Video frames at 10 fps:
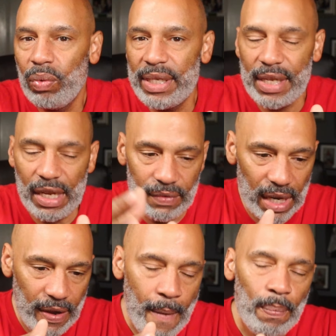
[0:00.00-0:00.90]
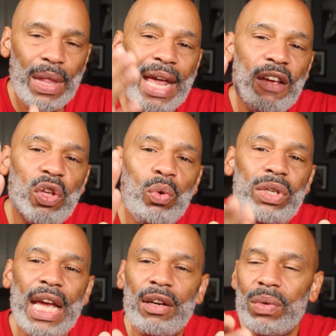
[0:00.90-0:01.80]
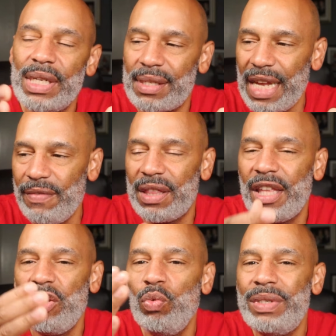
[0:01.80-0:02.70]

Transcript: received it. And if you didn't receive it, then you